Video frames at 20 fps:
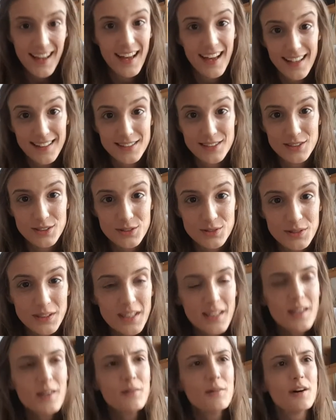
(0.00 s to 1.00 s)
At all.
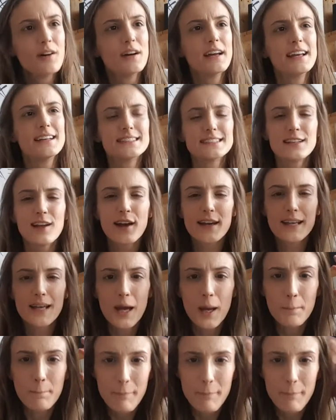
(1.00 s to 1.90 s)
Well, it's like a